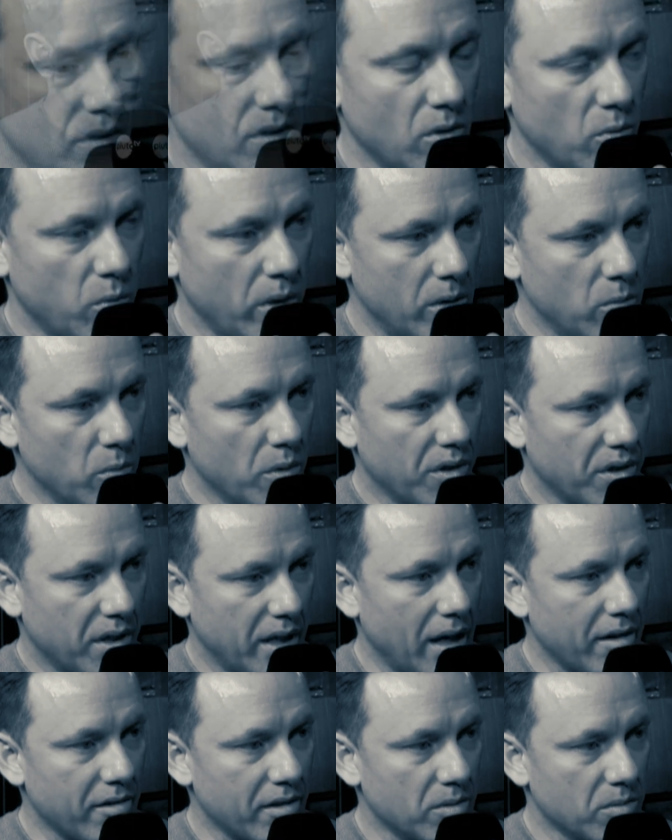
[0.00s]
The win with
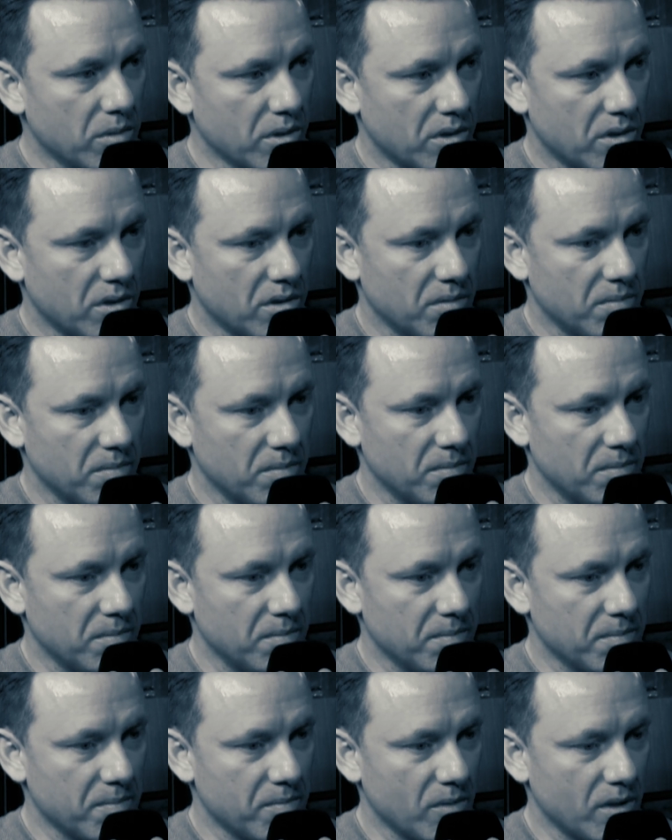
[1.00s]
Gary was
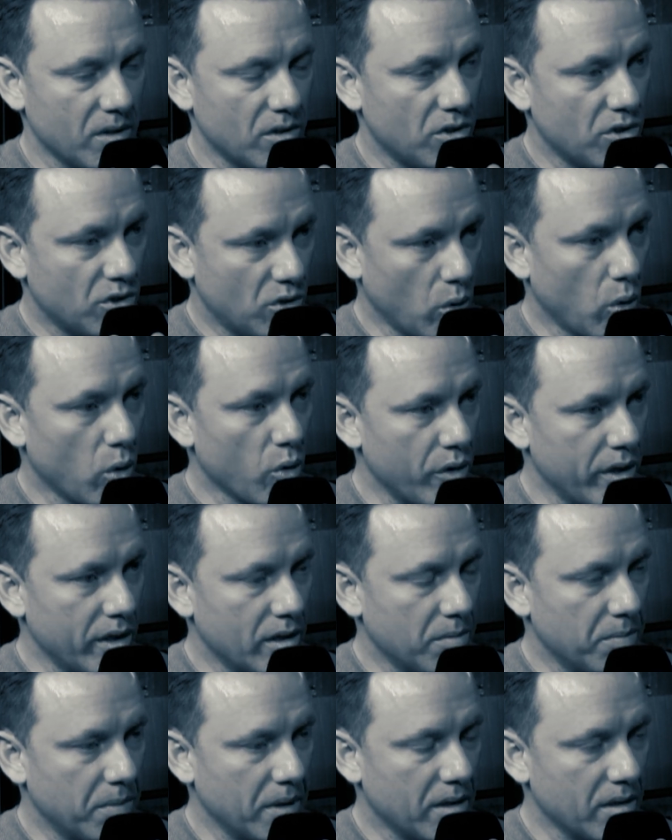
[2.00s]

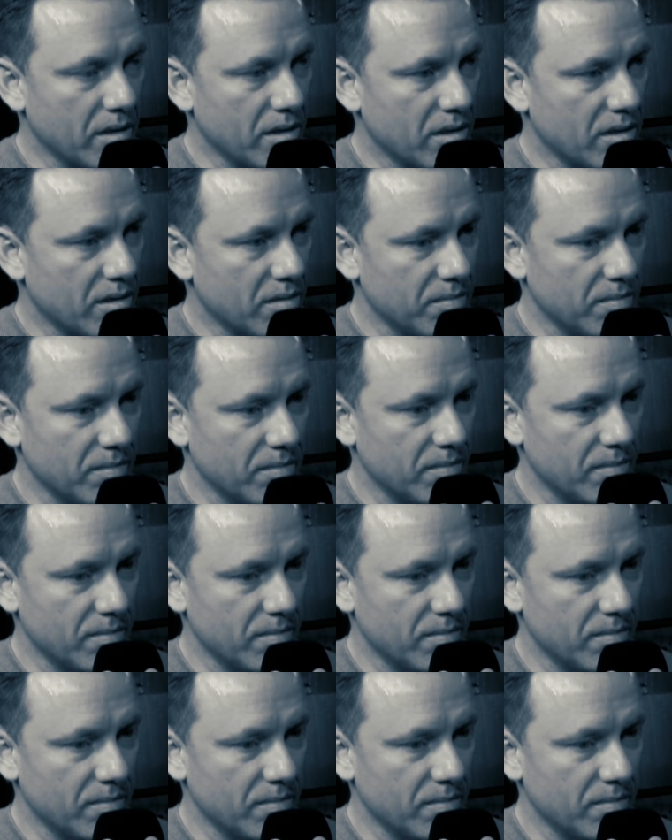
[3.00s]
storied because